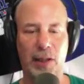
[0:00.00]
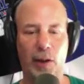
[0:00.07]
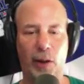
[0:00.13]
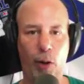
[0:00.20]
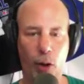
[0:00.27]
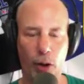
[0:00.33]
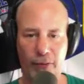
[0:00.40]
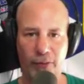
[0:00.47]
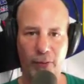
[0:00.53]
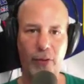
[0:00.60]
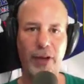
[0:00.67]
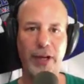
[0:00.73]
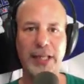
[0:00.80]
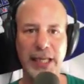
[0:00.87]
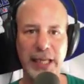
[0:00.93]
Look for
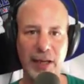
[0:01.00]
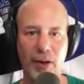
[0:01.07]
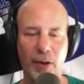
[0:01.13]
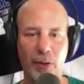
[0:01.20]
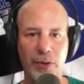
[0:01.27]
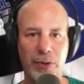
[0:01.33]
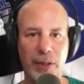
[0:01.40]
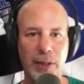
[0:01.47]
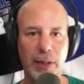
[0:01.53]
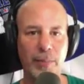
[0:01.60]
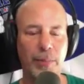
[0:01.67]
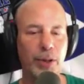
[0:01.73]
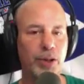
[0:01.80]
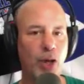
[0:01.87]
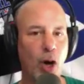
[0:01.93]
the deals,
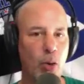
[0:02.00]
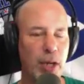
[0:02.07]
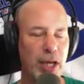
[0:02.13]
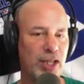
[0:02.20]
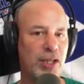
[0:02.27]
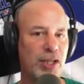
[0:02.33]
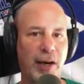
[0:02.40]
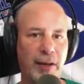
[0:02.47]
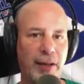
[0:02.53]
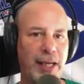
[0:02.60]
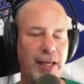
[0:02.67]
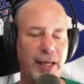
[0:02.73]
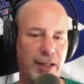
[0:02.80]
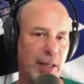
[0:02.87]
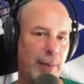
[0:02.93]
but don't get suckered
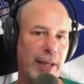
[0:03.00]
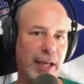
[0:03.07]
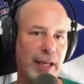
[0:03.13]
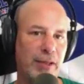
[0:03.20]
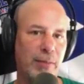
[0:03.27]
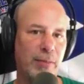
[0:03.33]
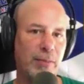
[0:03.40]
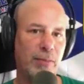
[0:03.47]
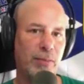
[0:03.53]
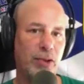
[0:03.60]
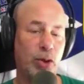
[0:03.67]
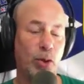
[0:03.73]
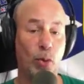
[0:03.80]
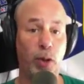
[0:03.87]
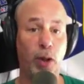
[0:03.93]
into something that's
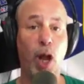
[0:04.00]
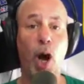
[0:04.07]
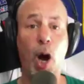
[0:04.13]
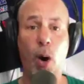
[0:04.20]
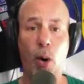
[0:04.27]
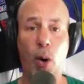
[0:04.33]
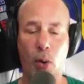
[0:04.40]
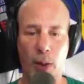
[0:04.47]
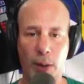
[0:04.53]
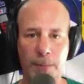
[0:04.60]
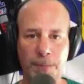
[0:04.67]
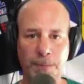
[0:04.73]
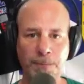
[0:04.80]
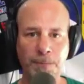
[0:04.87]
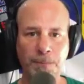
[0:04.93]
too low.
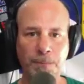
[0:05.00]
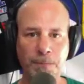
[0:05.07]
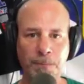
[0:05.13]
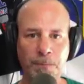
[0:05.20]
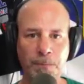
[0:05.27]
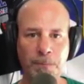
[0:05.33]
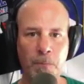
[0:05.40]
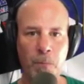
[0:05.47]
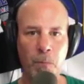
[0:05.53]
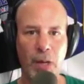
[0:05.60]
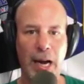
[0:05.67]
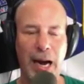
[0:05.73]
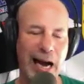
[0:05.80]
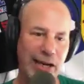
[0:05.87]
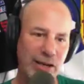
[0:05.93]

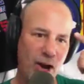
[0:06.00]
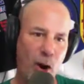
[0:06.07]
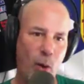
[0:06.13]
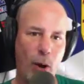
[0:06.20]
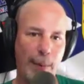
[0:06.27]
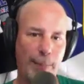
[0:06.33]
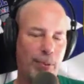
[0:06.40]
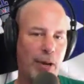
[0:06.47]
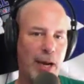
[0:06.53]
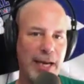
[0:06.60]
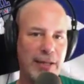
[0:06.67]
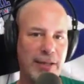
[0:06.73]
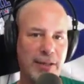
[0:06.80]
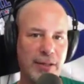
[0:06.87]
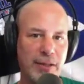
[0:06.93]
I know what
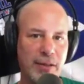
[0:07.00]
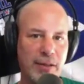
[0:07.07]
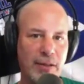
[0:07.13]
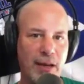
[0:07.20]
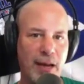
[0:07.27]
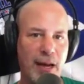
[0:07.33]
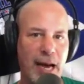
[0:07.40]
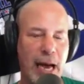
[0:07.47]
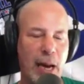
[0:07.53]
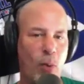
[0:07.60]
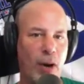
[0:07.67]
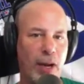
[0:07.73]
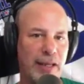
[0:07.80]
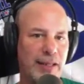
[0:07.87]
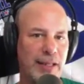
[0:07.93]
price I
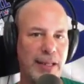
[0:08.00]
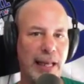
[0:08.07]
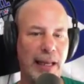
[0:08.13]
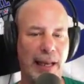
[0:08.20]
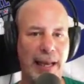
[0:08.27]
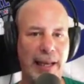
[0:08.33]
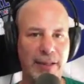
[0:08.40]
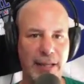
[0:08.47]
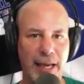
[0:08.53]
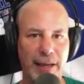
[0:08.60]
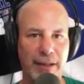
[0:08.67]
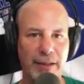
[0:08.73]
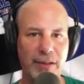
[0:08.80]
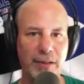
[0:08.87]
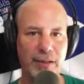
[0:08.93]
want to see that lens at.
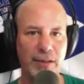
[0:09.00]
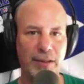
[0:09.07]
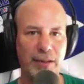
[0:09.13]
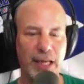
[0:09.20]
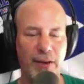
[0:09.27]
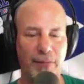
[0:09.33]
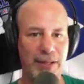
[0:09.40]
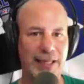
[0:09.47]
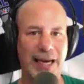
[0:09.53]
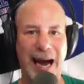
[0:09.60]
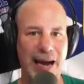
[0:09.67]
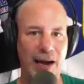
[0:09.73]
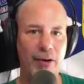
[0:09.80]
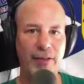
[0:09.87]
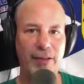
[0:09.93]
If it's
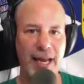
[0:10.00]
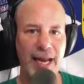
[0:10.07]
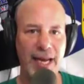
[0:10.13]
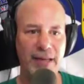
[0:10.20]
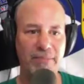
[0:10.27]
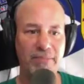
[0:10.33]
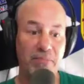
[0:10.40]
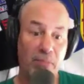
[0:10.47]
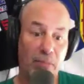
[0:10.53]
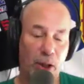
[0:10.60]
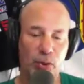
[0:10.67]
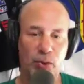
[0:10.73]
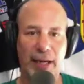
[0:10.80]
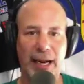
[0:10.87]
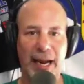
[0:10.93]
higher than that, I'll
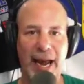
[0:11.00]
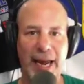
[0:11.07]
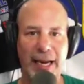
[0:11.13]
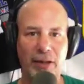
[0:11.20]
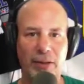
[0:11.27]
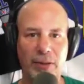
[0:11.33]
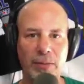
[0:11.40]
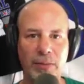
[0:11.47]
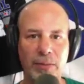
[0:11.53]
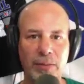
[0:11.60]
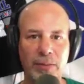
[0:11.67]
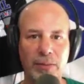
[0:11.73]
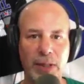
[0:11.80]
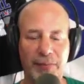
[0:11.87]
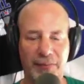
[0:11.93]
try to haggle.
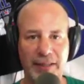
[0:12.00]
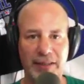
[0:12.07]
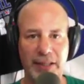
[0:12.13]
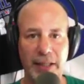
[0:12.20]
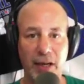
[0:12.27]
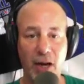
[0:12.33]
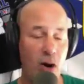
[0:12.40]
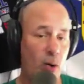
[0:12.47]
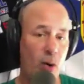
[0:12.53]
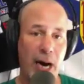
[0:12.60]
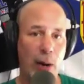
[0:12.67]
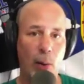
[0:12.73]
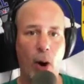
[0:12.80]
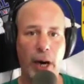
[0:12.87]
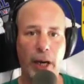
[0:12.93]
If they say no,
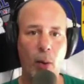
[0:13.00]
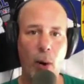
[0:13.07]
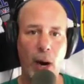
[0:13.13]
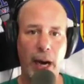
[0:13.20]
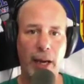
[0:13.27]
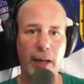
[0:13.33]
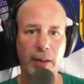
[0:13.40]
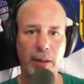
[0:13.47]
I walk away.